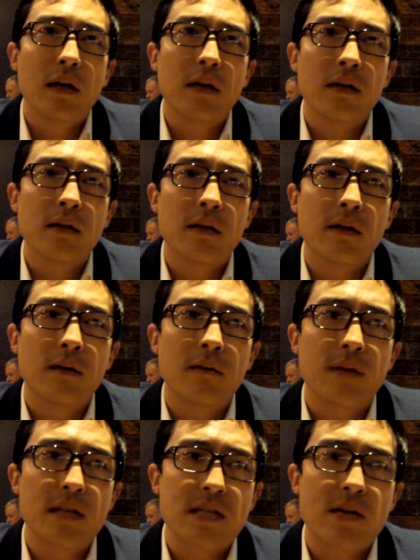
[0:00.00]
and
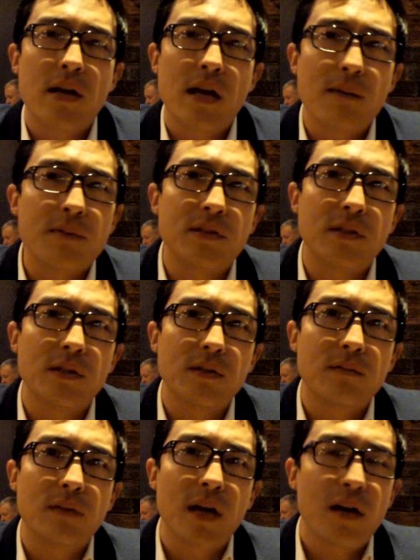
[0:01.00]
that's how it happened.
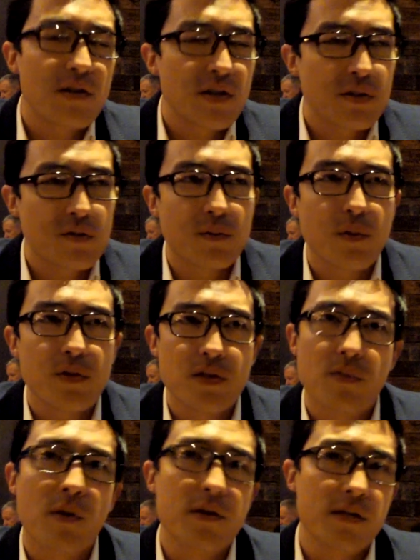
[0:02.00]
I audition for most
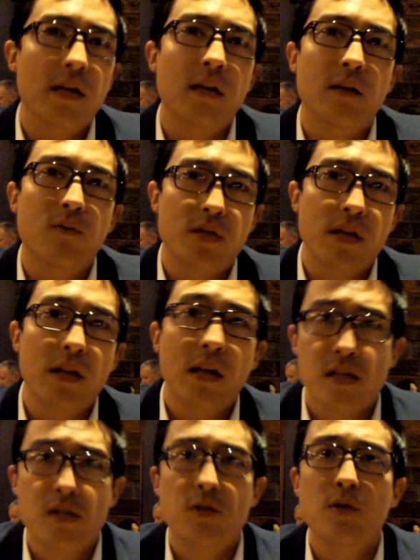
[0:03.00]
of the parts I get, which I
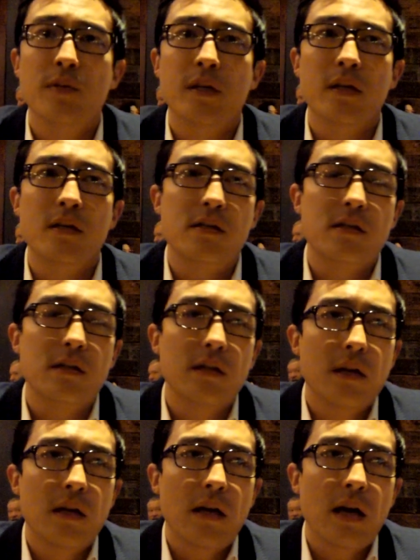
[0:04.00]
like to do because
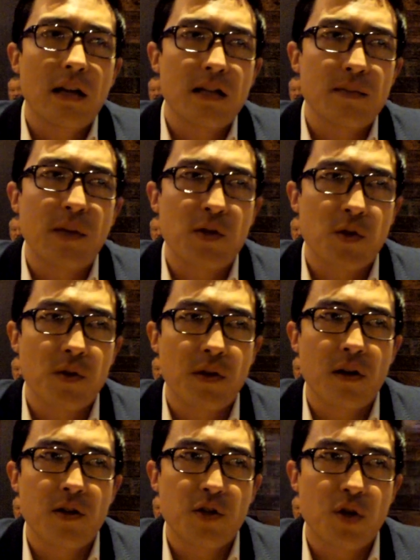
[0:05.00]
I like to make sure
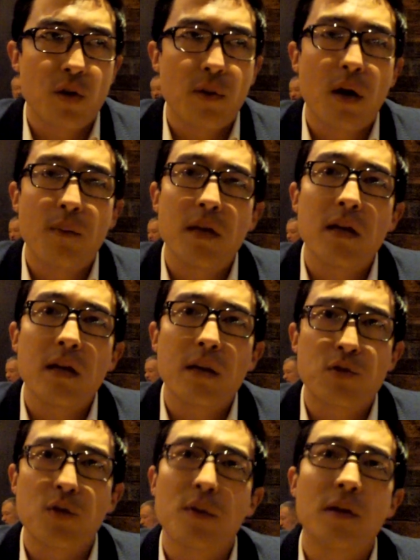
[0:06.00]
they're sure about me and
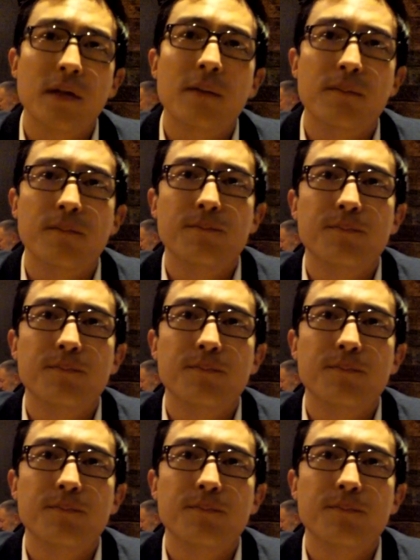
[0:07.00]
I'm sure about them.